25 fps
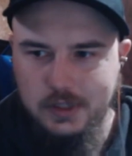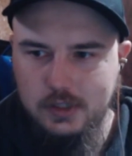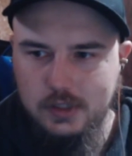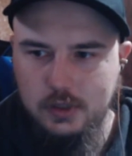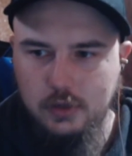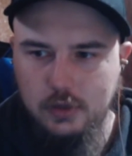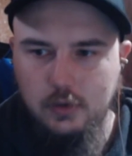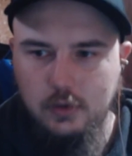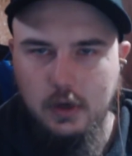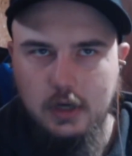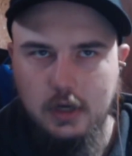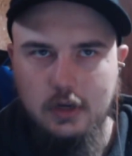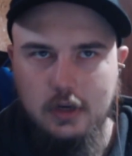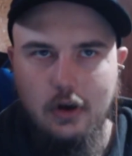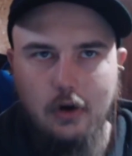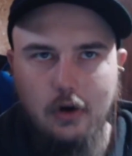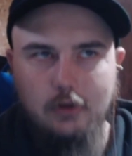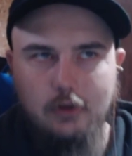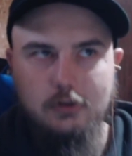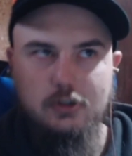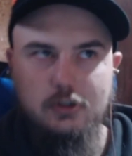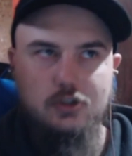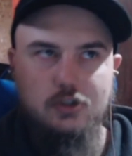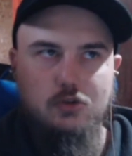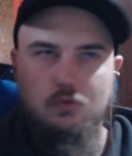to
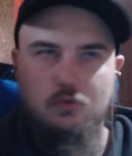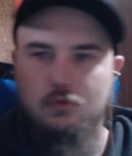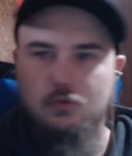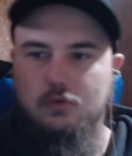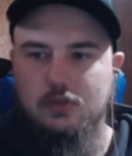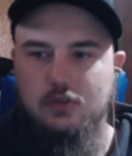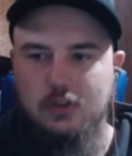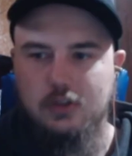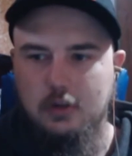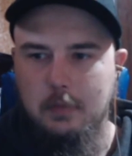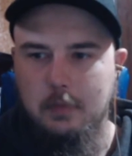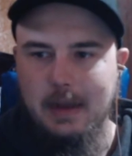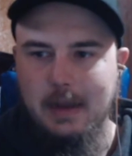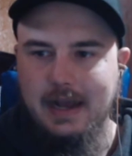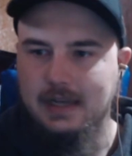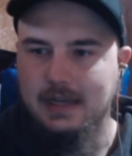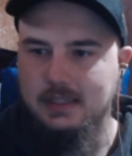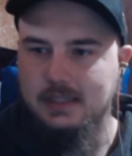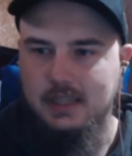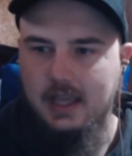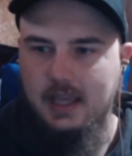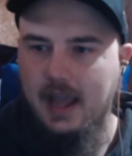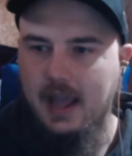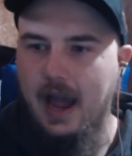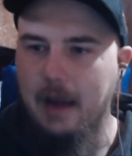acknowledge Jerusalem as
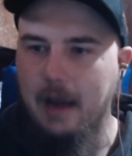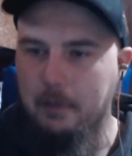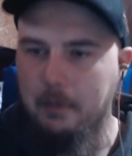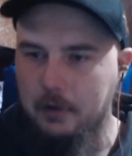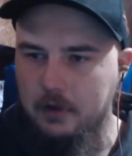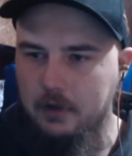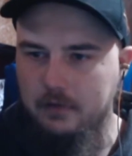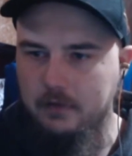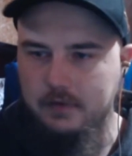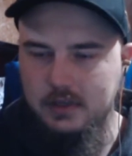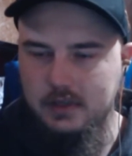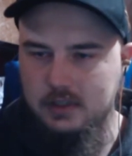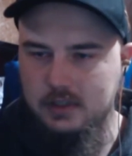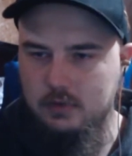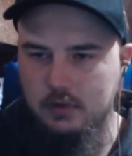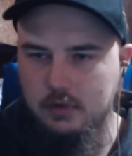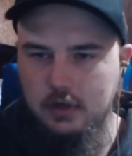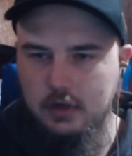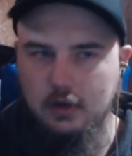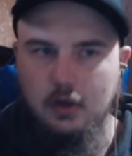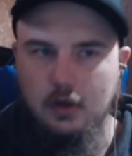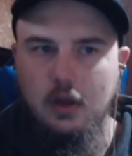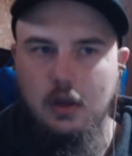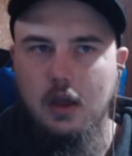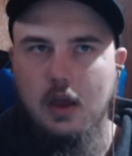the capital of
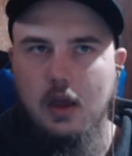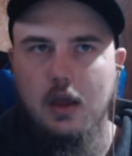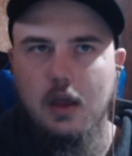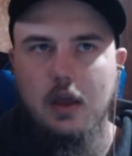Israel.